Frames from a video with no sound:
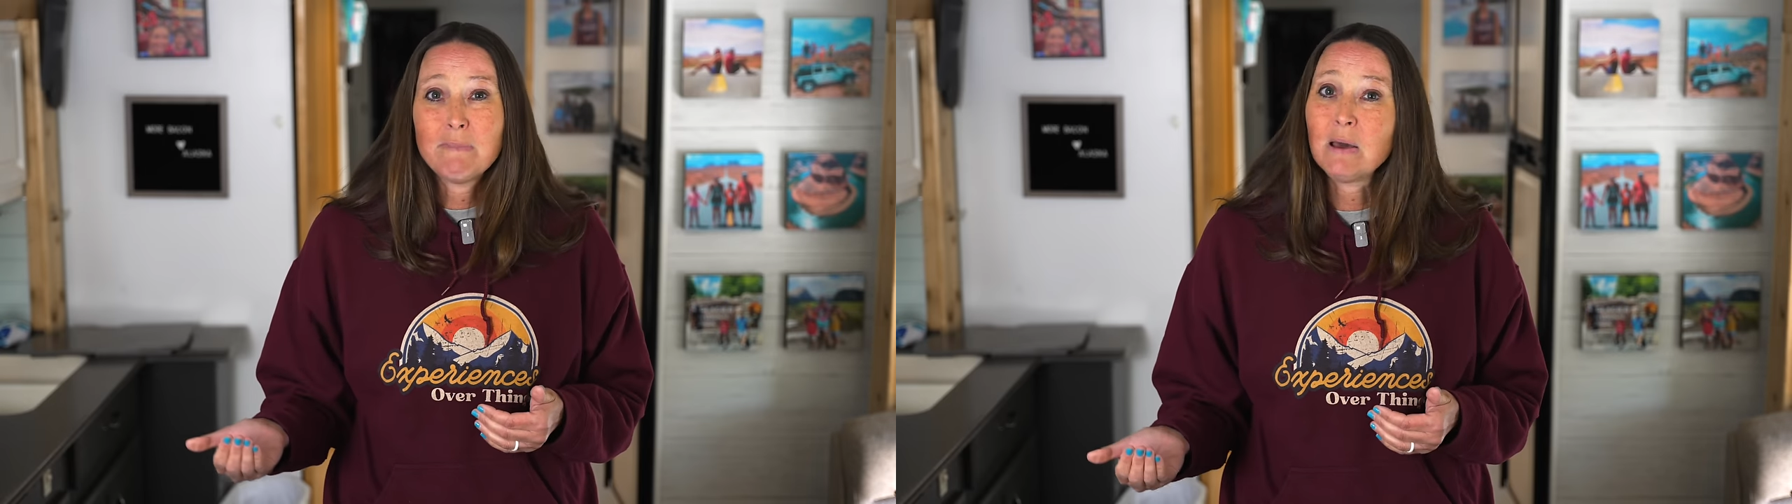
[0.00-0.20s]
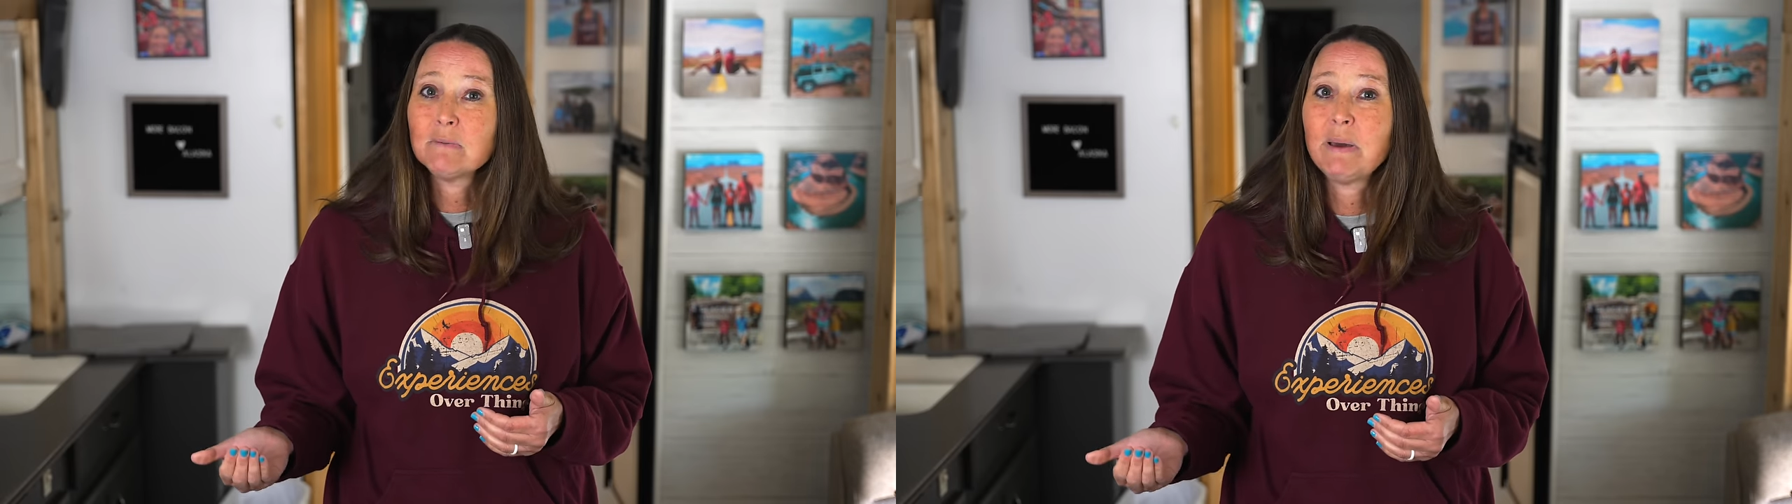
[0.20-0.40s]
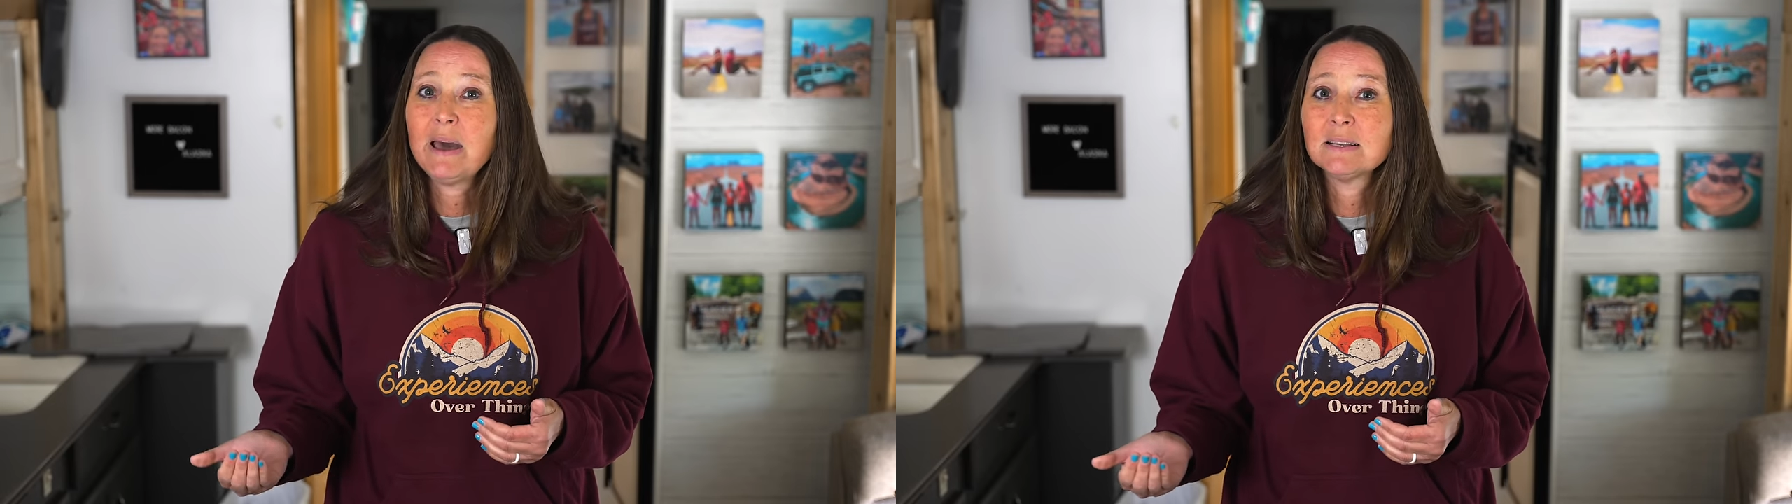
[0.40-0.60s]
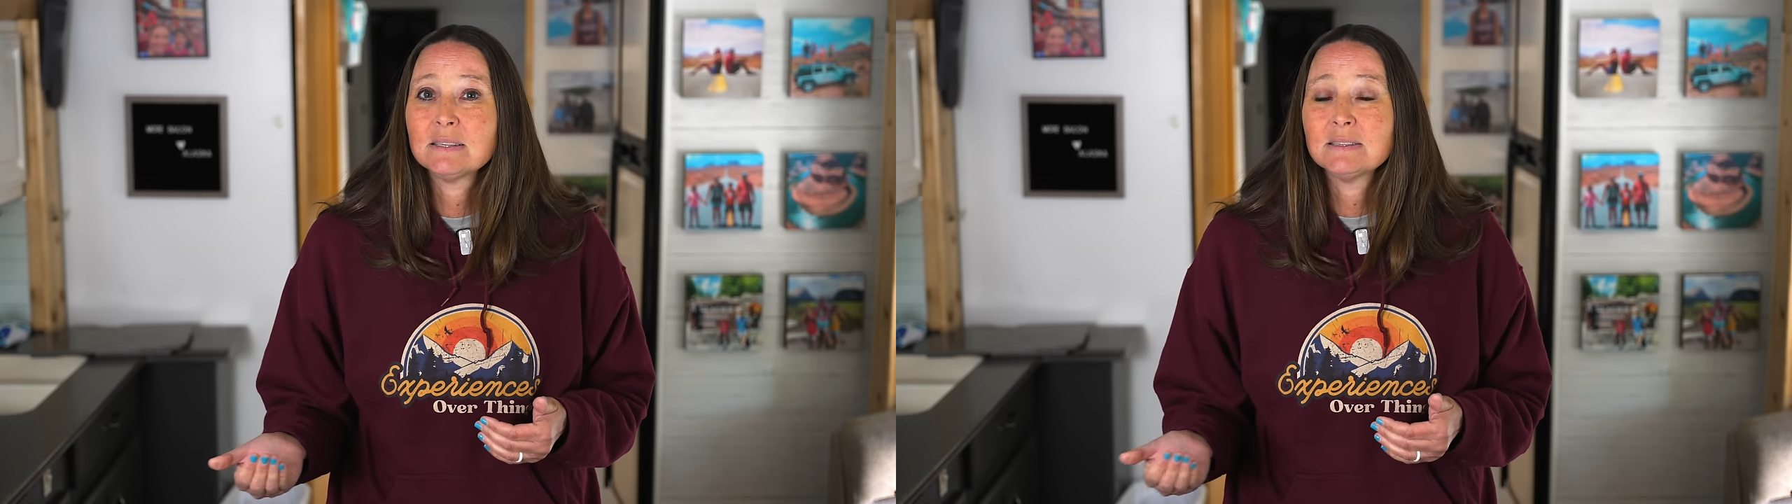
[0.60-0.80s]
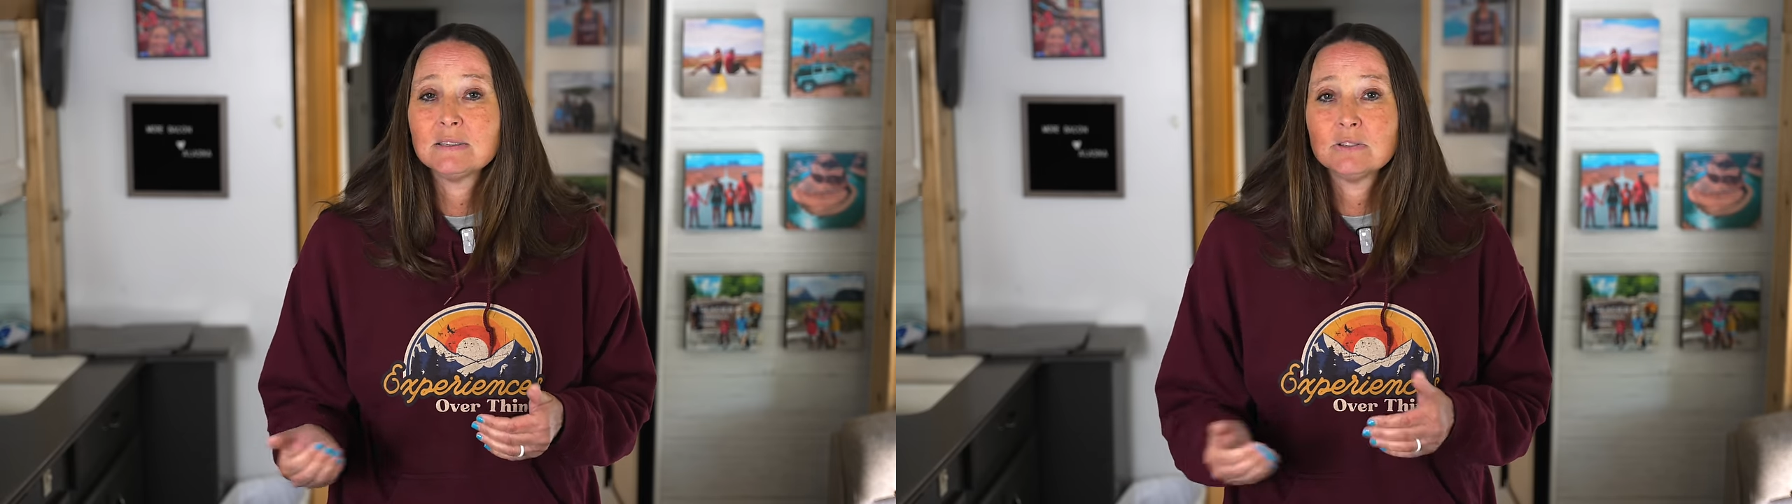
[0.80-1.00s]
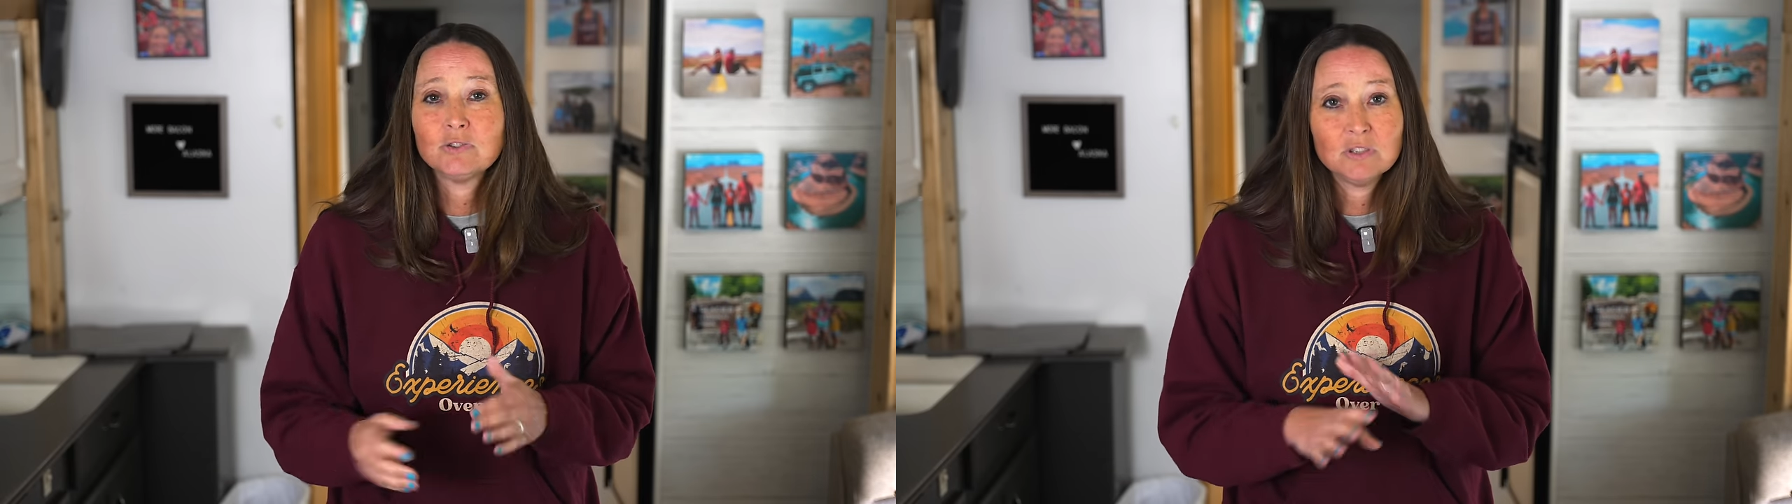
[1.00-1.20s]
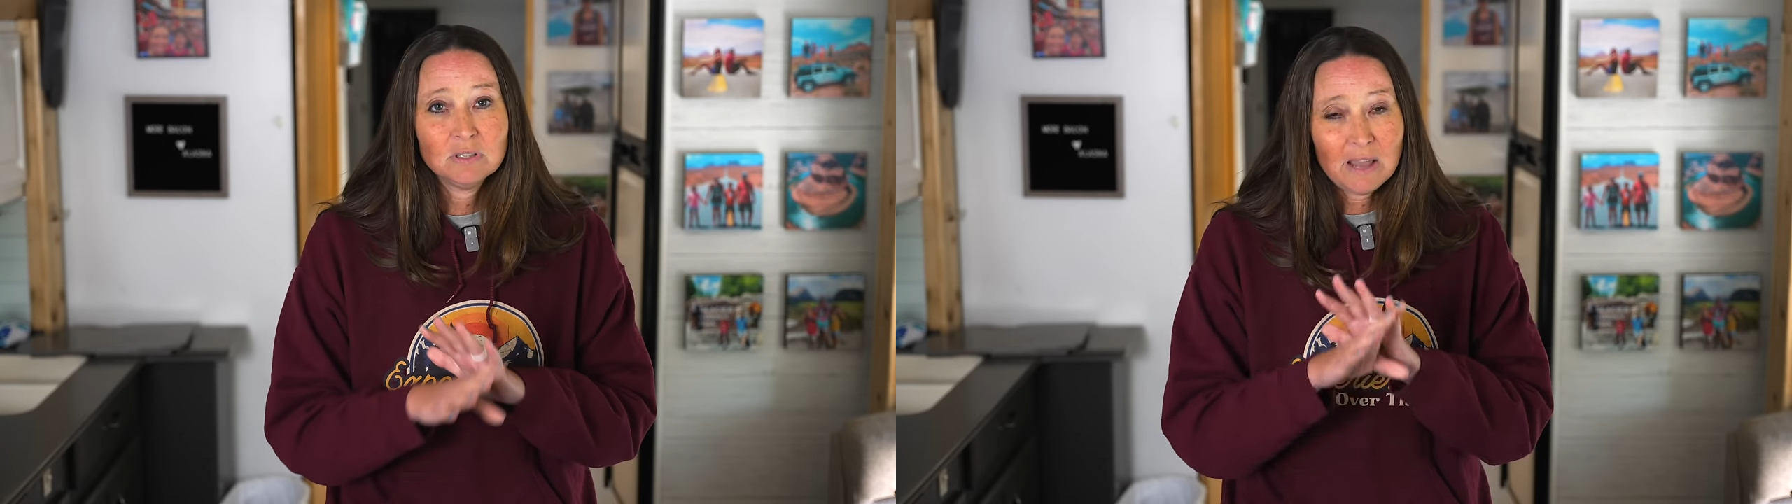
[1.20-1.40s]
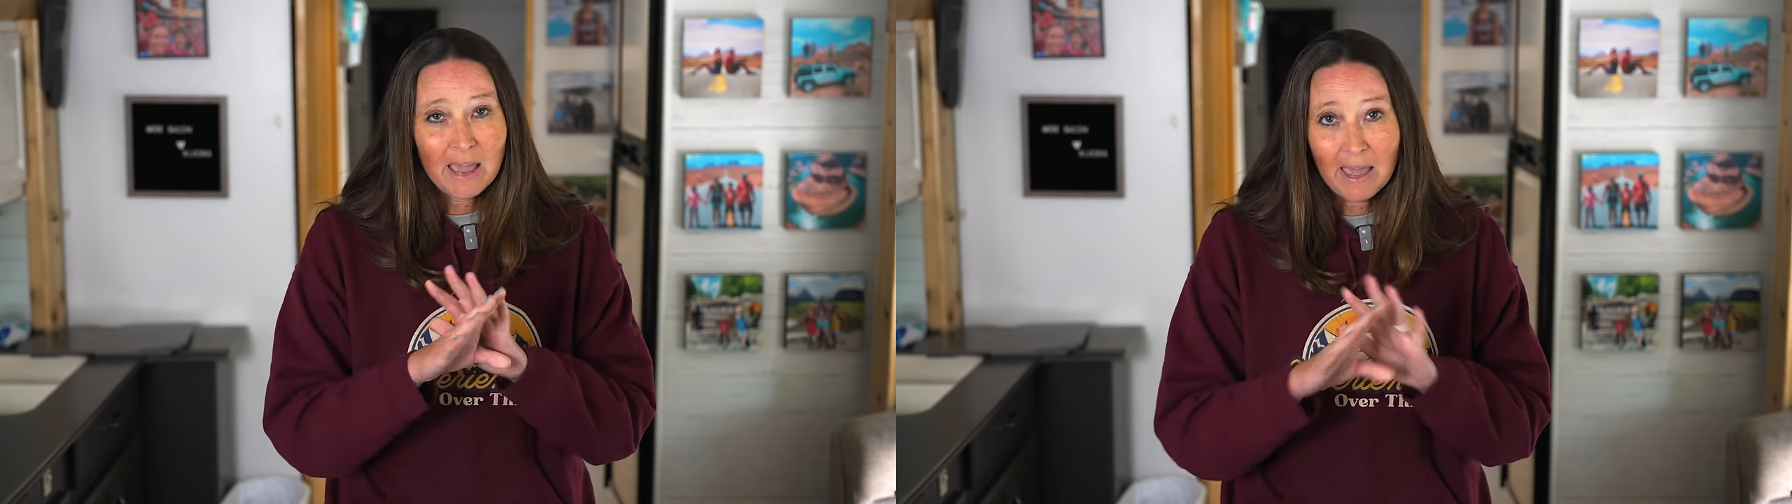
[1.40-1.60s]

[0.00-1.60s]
mountain passes, this just